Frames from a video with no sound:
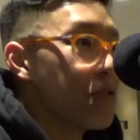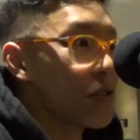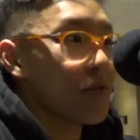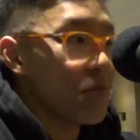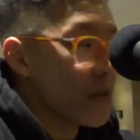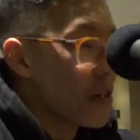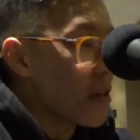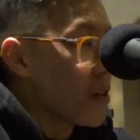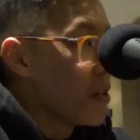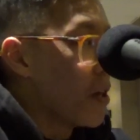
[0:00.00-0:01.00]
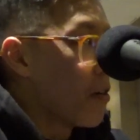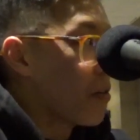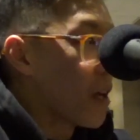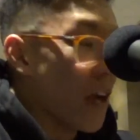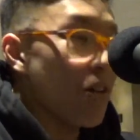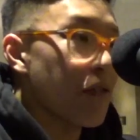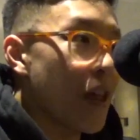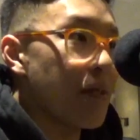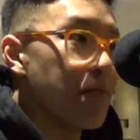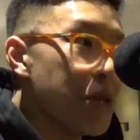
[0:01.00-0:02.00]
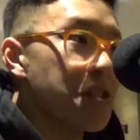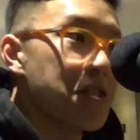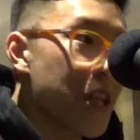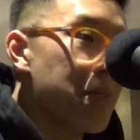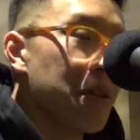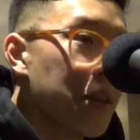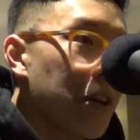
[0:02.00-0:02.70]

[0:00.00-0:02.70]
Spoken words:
you should care for that mission statement that the